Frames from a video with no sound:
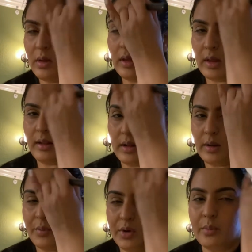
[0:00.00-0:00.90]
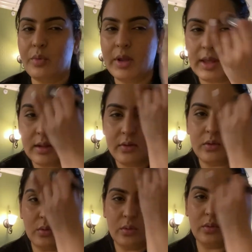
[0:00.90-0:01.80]
And then I'm gonna bring it
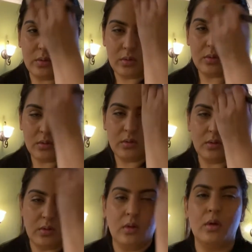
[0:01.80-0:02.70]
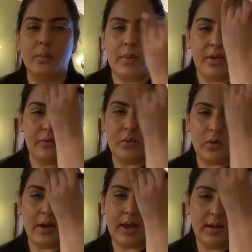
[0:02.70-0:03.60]
to my
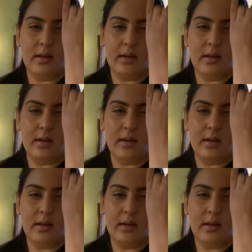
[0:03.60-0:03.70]
forehead.